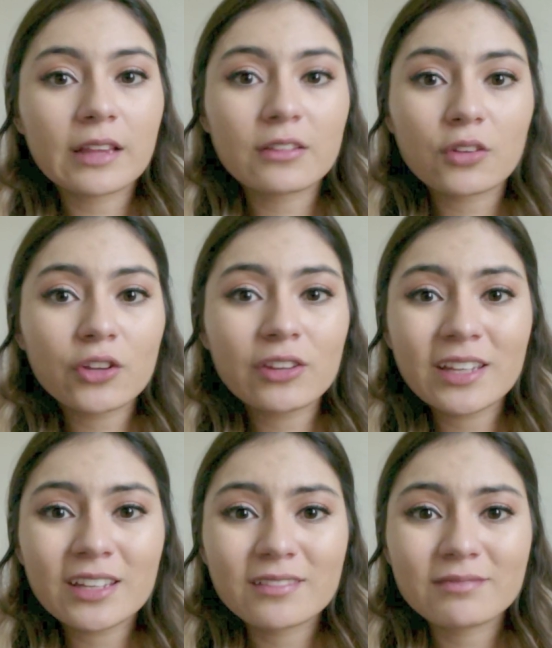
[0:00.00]
that's all
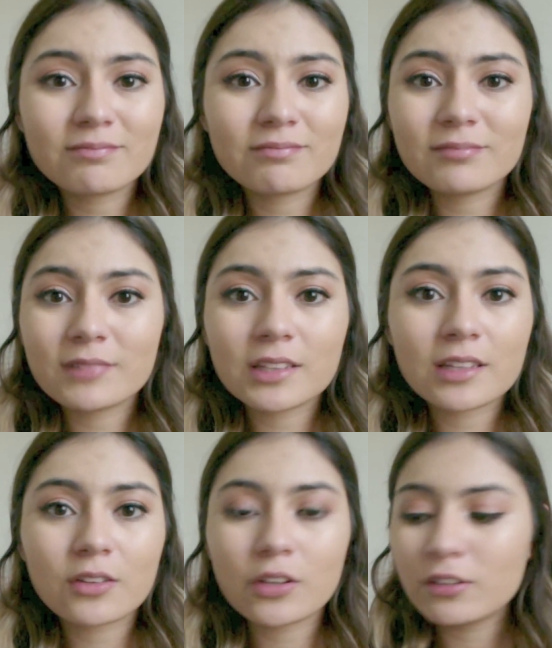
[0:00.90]
you need.
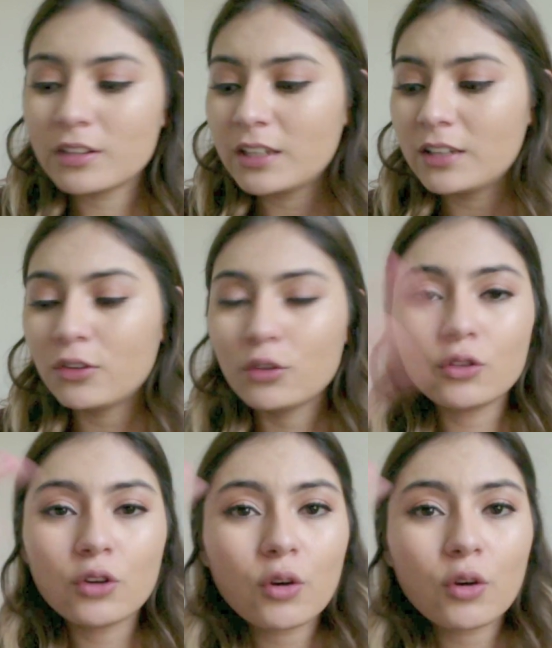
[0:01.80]
That's all you need. You